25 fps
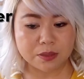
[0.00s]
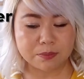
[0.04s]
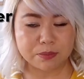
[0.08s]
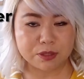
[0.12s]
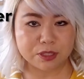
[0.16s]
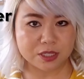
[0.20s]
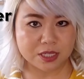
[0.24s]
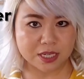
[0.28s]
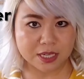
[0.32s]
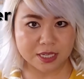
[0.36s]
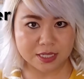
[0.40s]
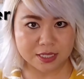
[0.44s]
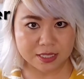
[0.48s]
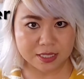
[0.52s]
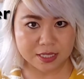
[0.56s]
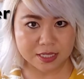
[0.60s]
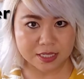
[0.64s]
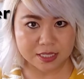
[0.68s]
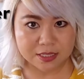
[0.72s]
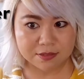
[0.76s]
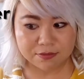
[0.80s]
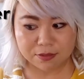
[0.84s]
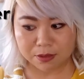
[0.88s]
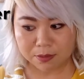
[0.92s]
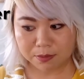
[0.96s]
pretend
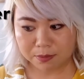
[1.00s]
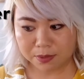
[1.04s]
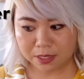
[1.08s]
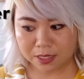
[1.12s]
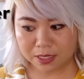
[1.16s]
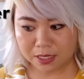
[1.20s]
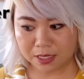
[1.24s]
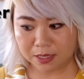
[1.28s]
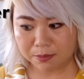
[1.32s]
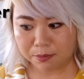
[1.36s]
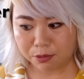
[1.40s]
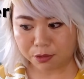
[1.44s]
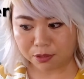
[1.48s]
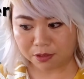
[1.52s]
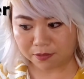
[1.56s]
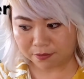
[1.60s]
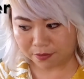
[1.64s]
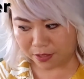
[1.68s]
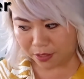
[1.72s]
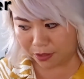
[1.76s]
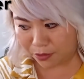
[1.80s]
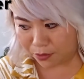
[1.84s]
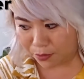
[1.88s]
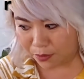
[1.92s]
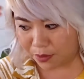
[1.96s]
is from the point of
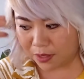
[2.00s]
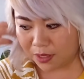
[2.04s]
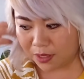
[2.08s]
view